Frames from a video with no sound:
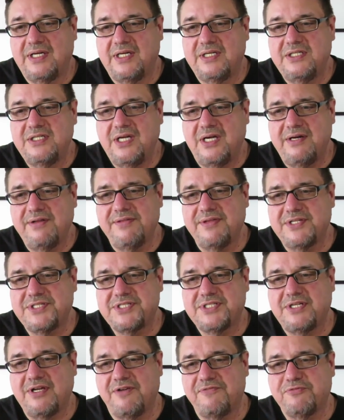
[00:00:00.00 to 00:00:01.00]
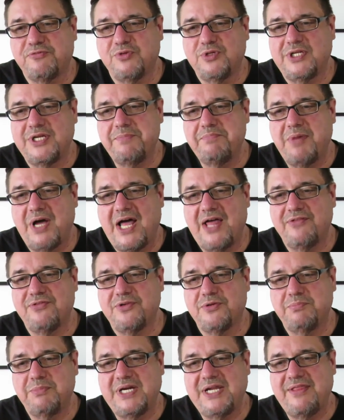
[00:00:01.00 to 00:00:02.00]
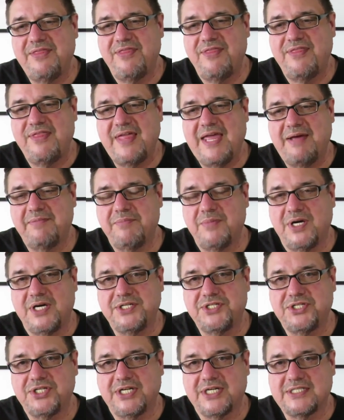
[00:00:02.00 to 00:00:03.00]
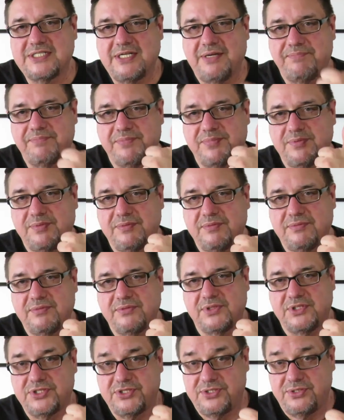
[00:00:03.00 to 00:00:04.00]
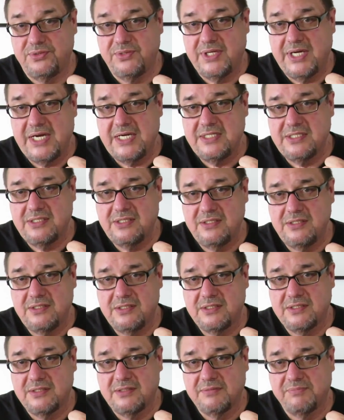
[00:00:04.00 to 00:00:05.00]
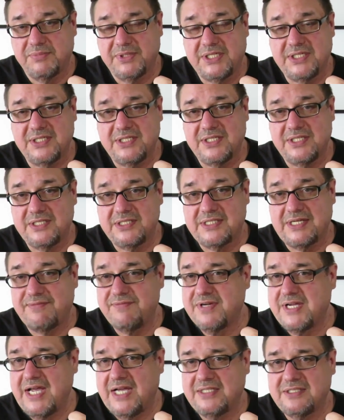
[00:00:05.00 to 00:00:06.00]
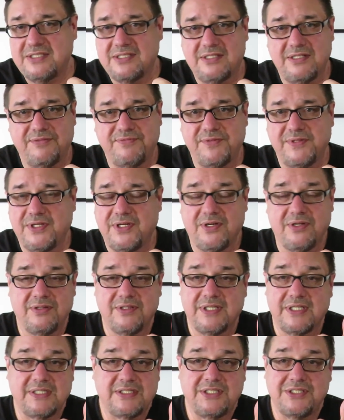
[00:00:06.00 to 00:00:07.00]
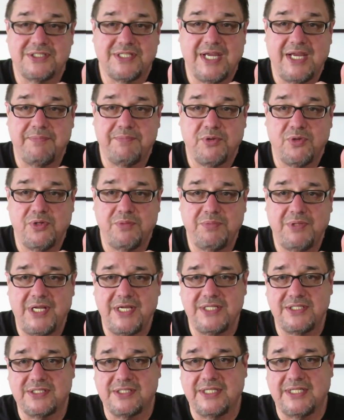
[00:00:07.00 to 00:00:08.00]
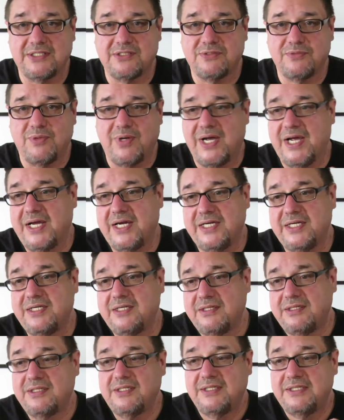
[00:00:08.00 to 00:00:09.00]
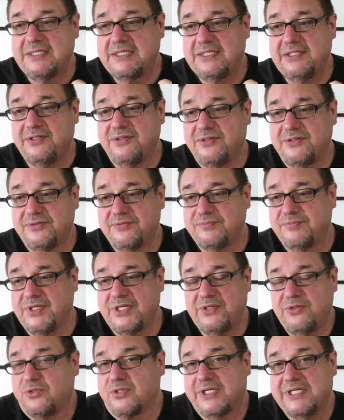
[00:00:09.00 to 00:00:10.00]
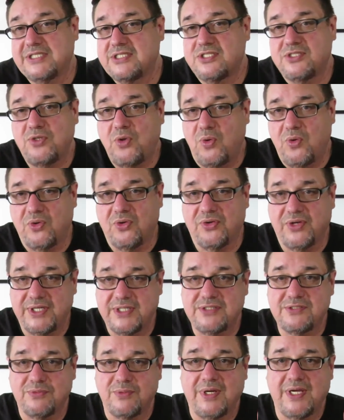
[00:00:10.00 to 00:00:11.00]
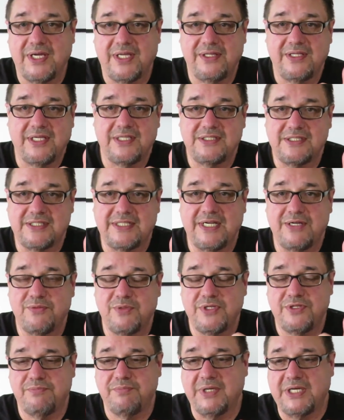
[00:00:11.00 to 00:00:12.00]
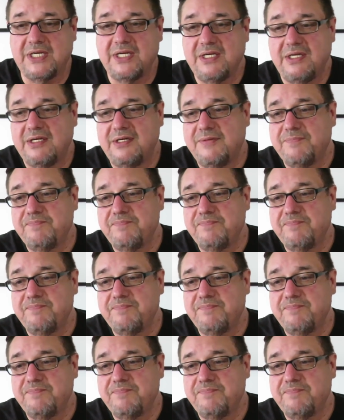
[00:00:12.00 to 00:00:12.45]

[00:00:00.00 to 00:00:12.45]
None of the stuff really bothered me that much, except the suitcases, because I've got stuff there that just can't be replaced. That's why, you know, they don't get sold. That's why they stay with me.